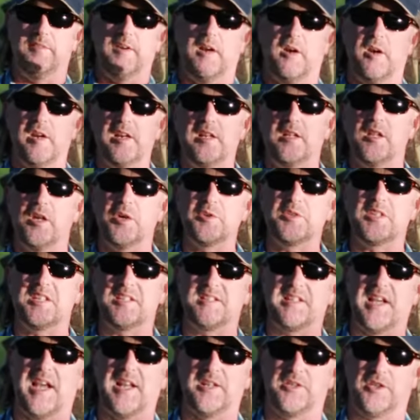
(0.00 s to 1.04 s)
very close
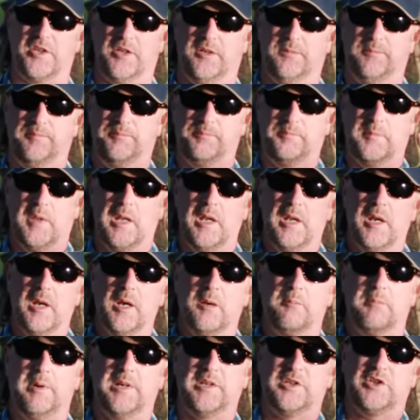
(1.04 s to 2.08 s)
attention,
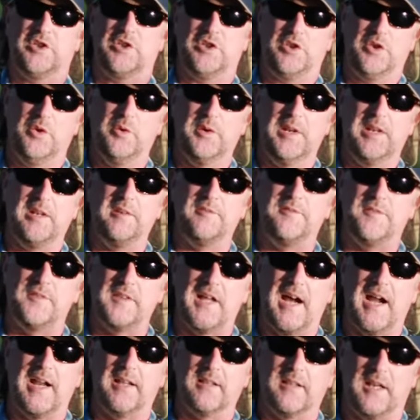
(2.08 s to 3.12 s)
but shooting
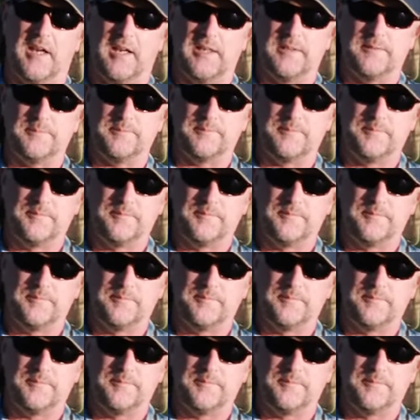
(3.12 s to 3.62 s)
fly line,